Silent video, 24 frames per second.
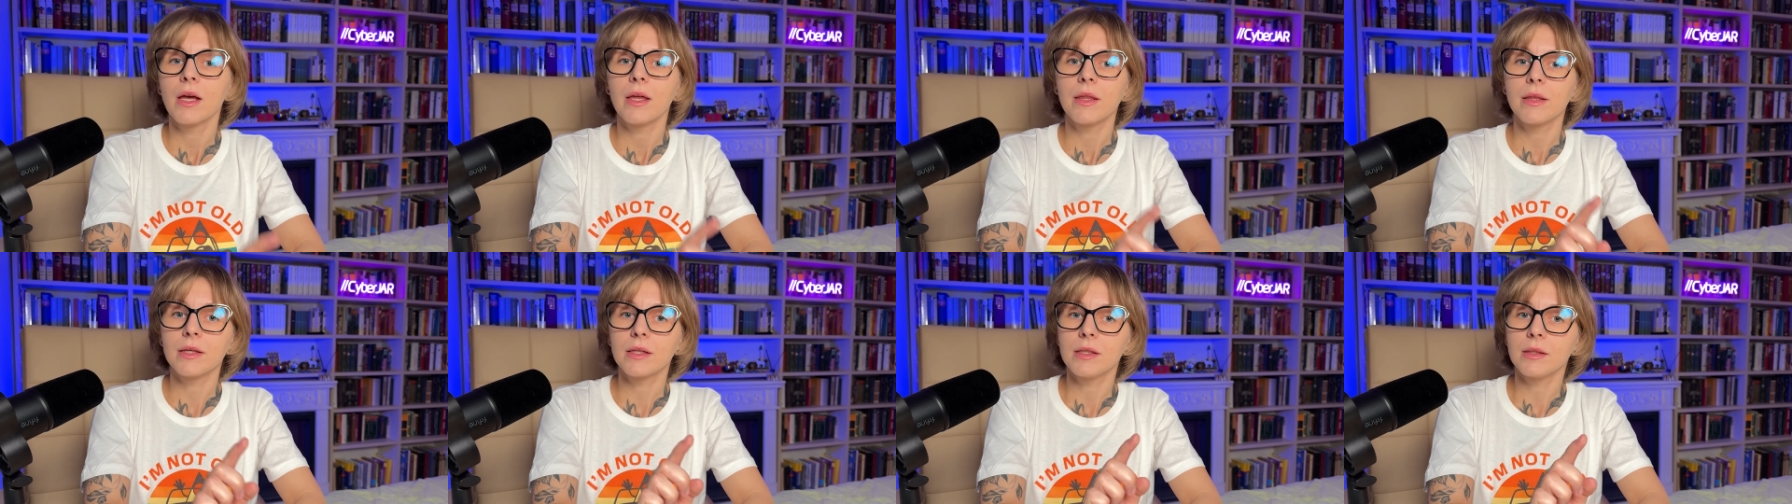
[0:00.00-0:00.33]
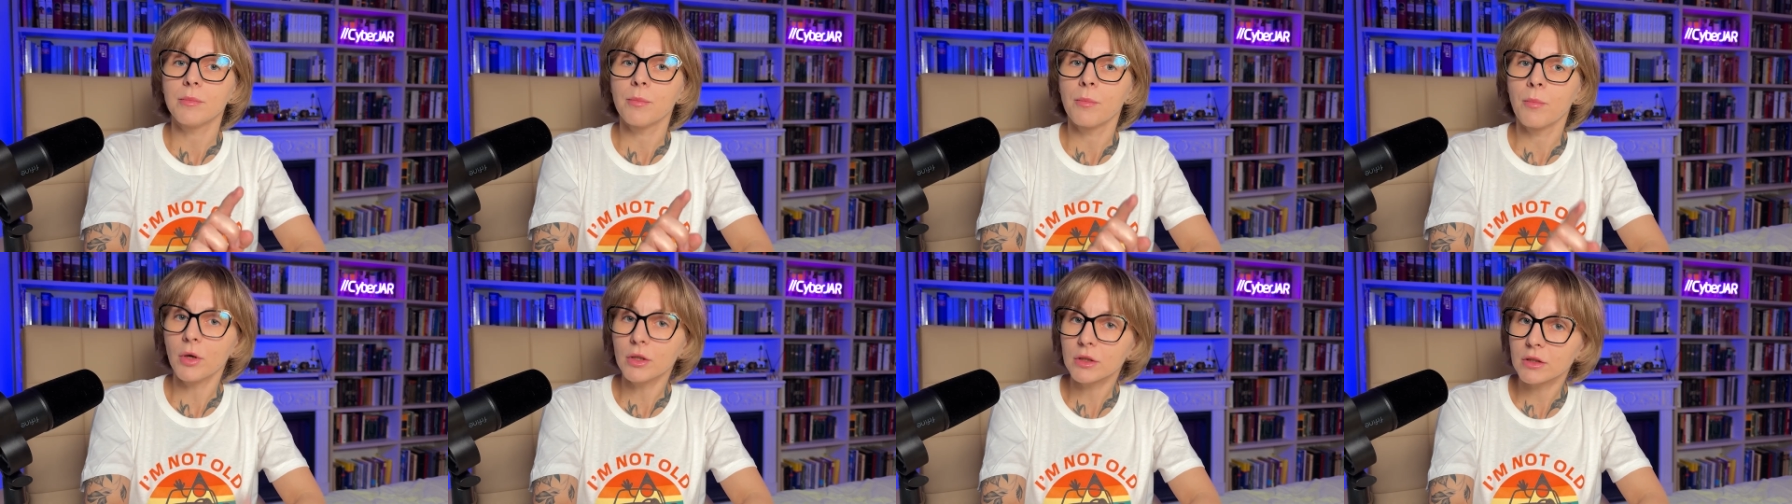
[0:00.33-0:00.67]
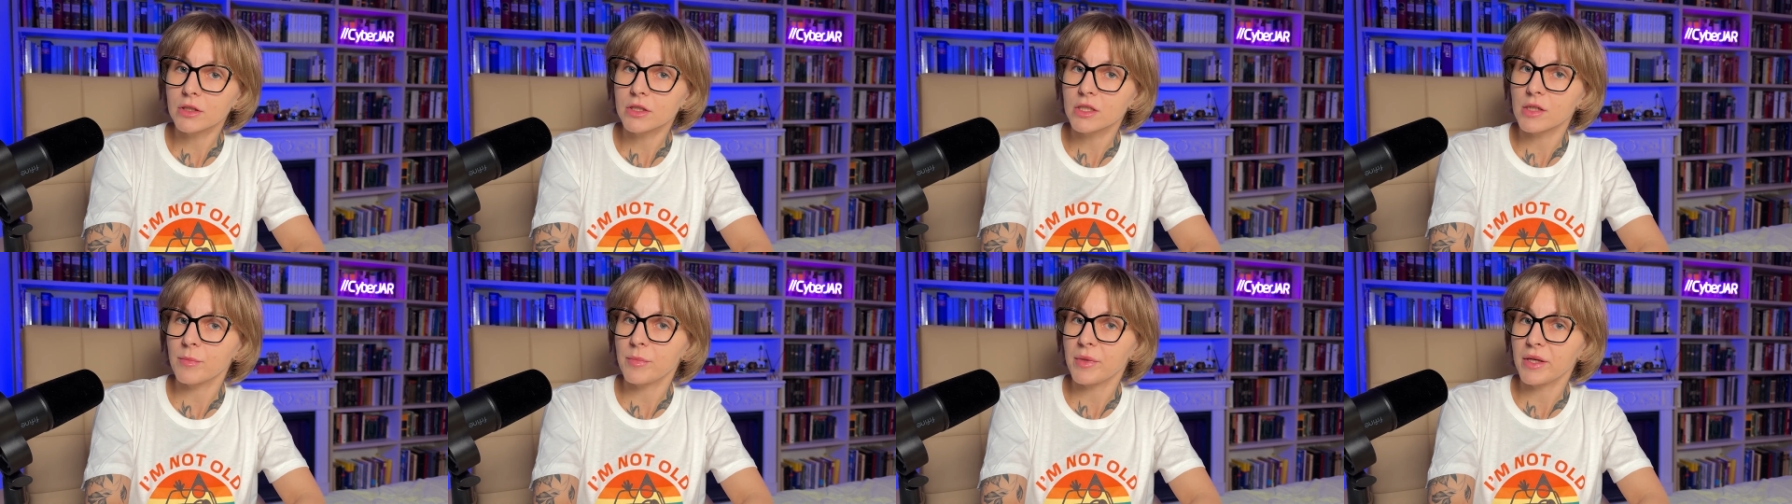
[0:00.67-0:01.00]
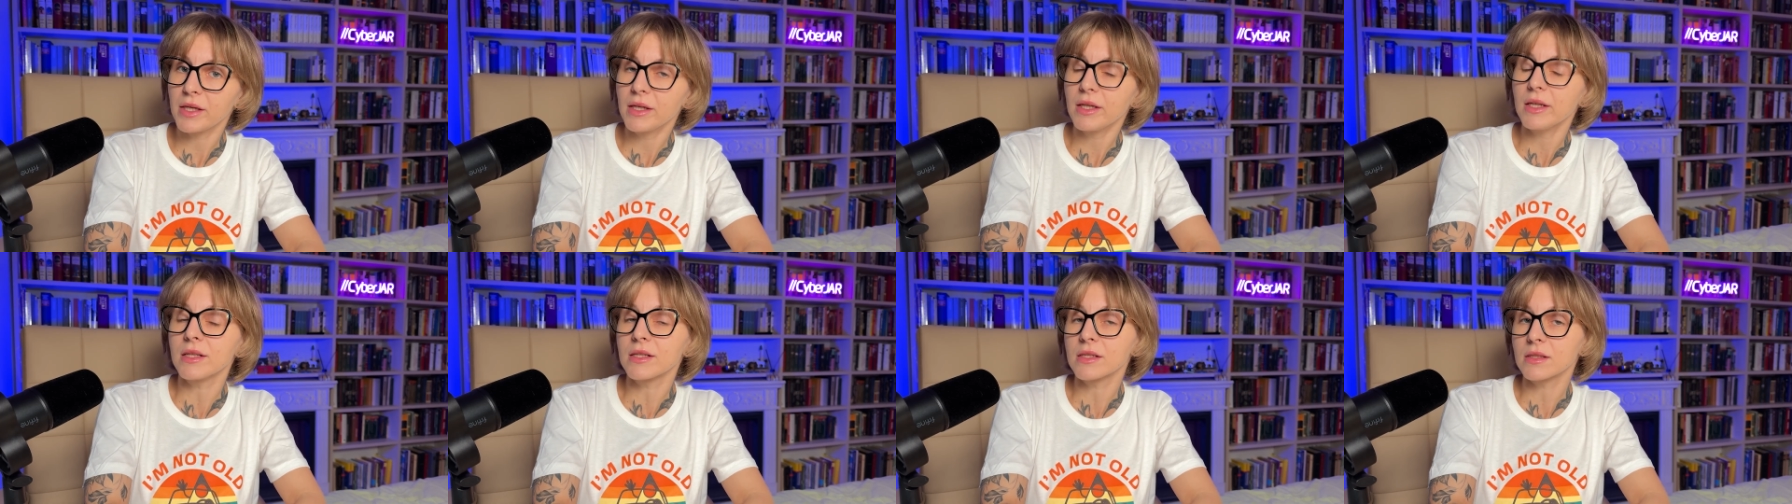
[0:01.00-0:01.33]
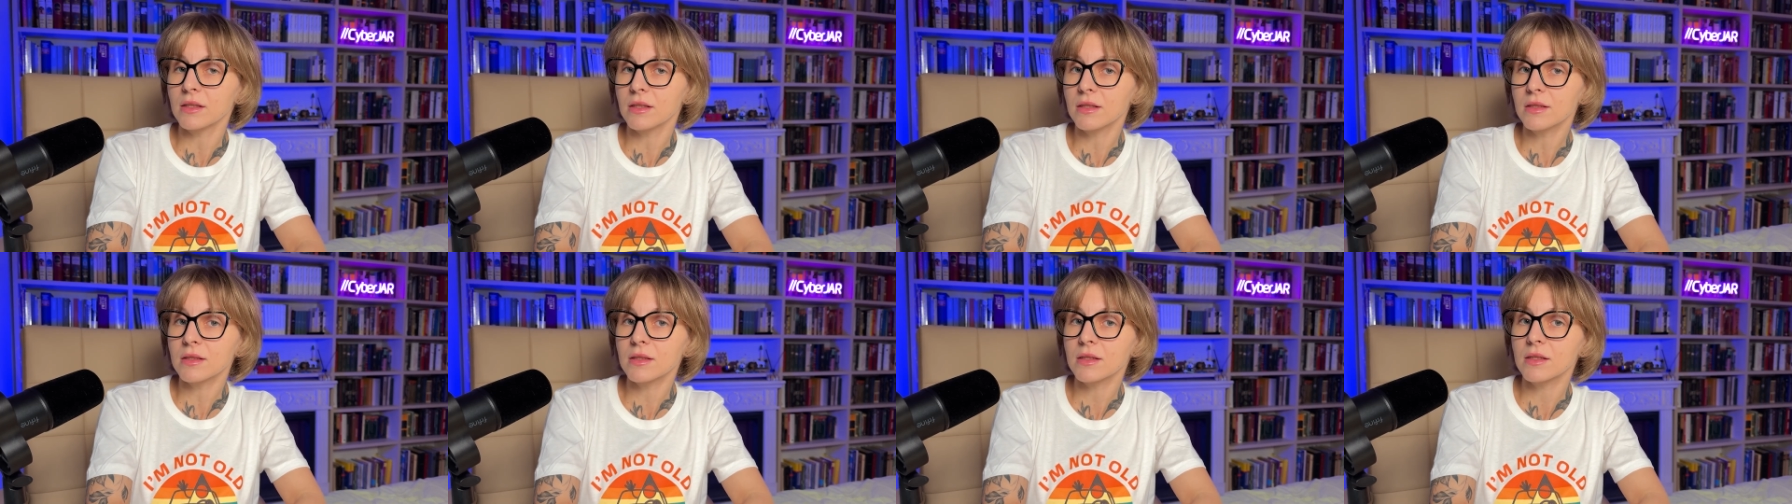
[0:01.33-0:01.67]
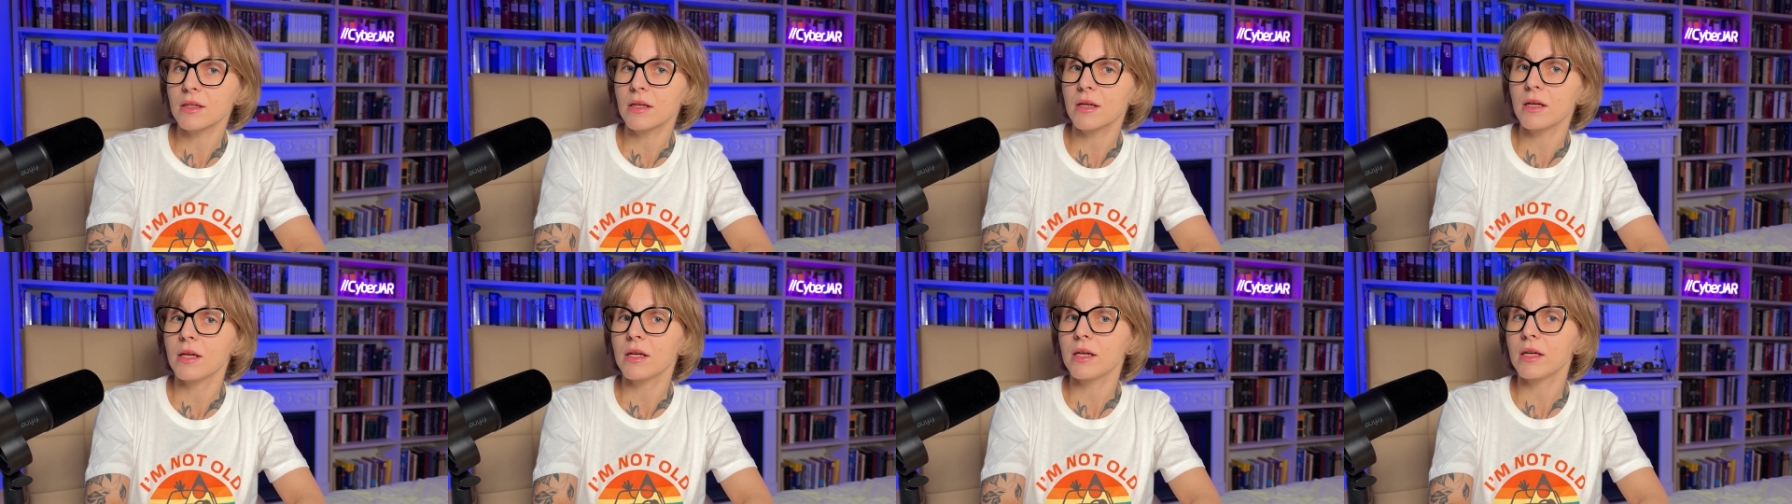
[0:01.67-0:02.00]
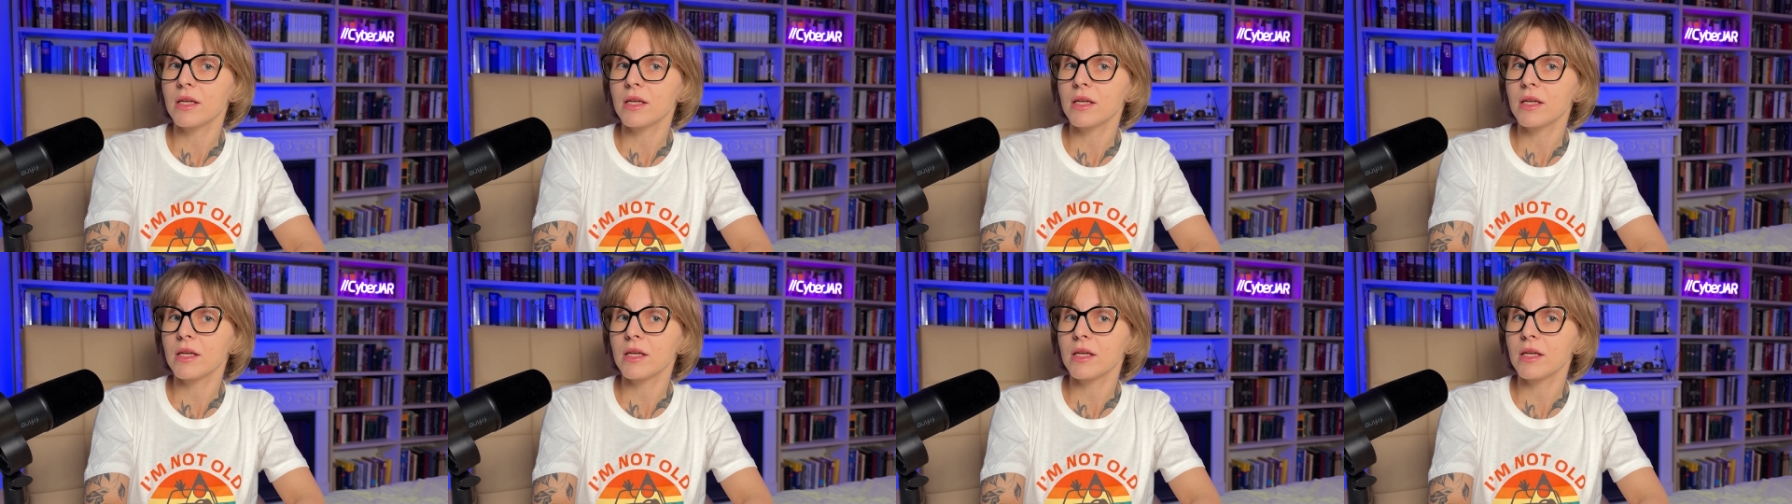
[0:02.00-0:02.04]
The MongoDB instance uh,